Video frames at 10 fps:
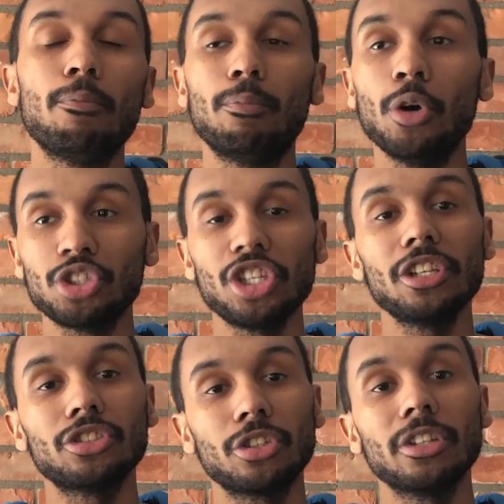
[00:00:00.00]

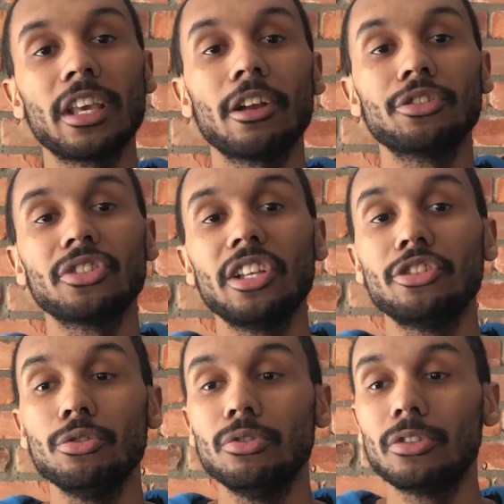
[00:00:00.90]
pushing certain characters
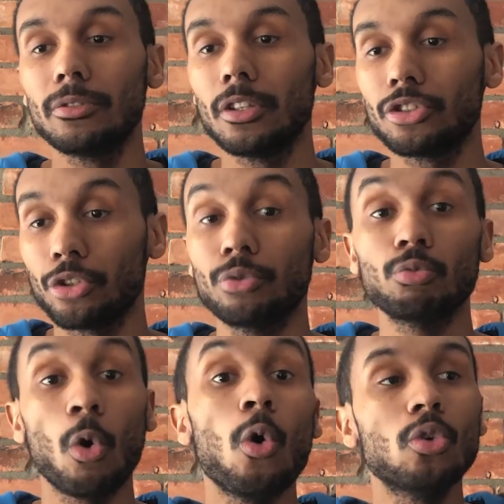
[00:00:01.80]
into certain
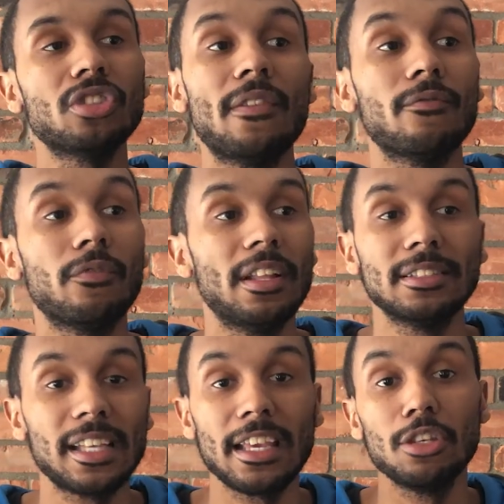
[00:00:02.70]
roles and
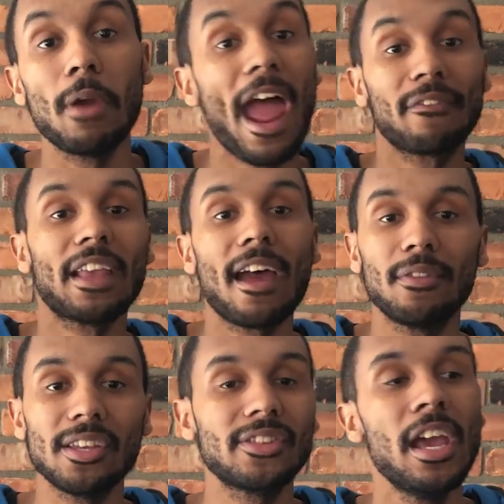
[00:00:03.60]
saying you have to have
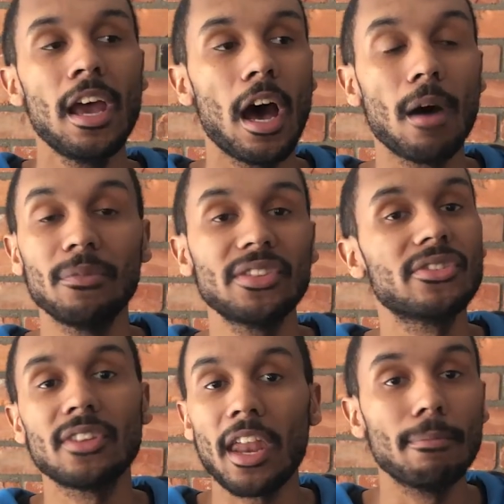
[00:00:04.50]
this. This
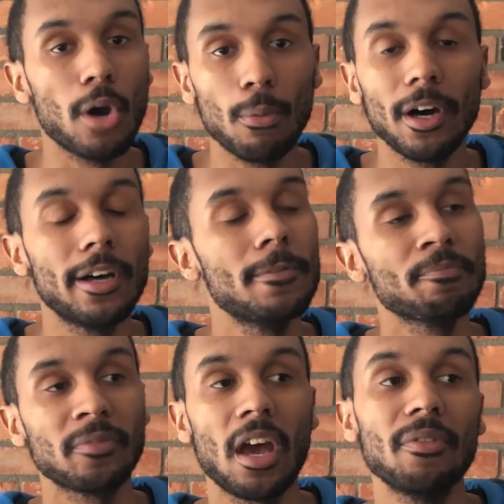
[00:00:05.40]
is not a MOBA.
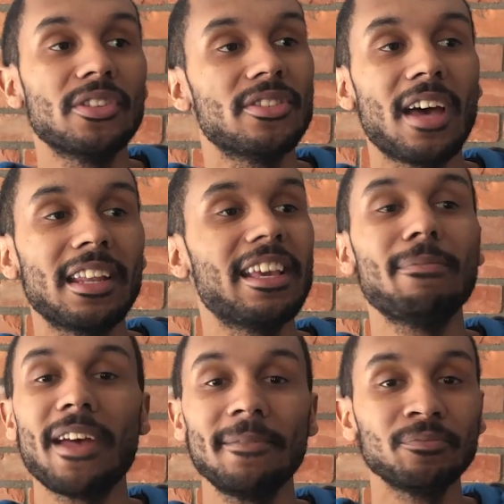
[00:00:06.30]
This is not a
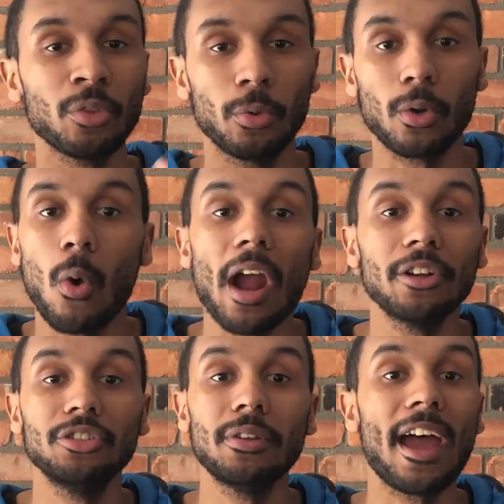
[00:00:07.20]
game that
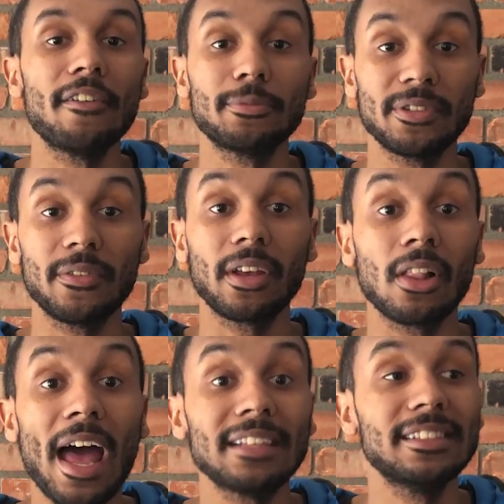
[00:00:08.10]
requires you to have specific
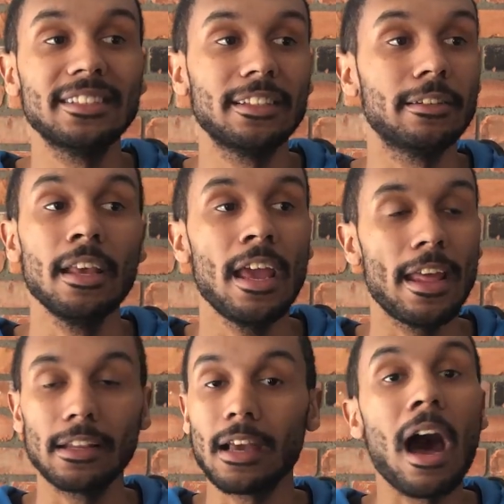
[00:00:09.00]
classes
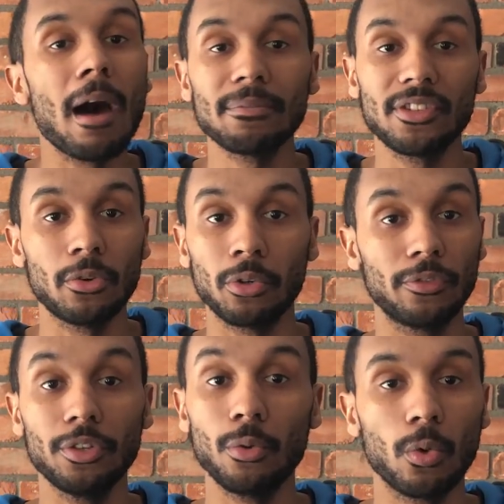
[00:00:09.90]
and comps in order
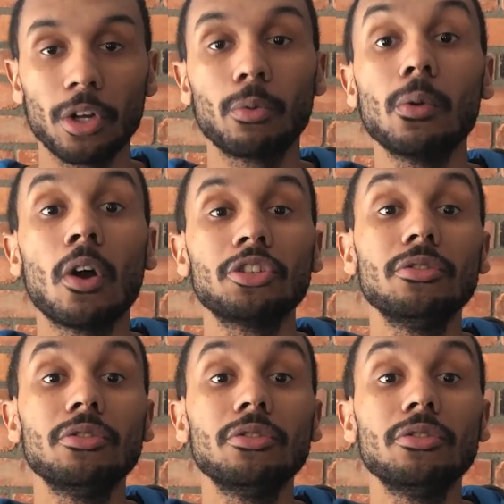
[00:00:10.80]
for you to work. We want